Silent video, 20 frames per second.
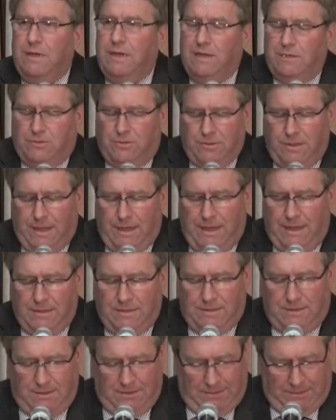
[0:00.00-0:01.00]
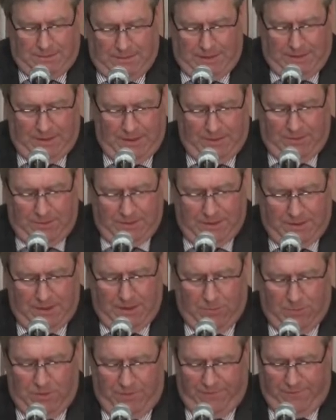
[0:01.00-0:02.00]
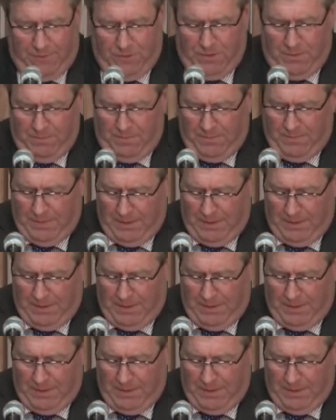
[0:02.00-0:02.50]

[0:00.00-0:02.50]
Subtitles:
natural gas into its liquid form,